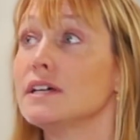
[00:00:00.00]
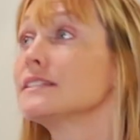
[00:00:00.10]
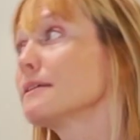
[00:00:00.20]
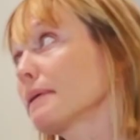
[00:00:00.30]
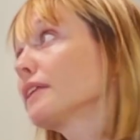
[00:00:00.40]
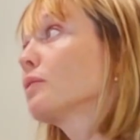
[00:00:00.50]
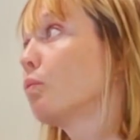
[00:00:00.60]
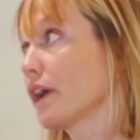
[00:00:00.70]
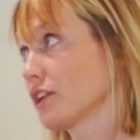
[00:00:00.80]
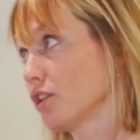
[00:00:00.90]
typically
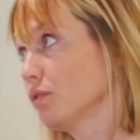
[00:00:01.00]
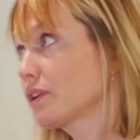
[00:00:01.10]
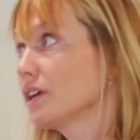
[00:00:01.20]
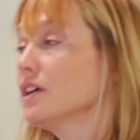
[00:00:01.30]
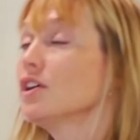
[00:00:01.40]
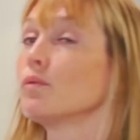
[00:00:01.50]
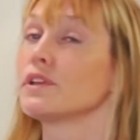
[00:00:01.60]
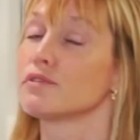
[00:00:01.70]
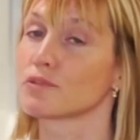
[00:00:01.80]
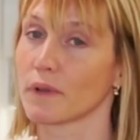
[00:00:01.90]
white oak. We
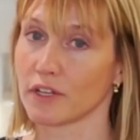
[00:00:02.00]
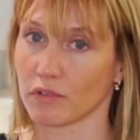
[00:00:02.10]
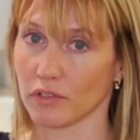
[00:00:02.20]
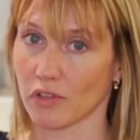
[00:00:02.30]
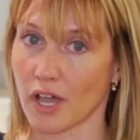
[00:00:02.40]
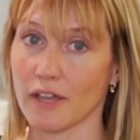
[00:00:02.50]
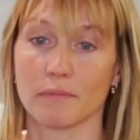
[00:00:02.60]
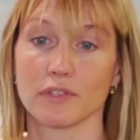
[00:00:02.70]
use white oak a lot.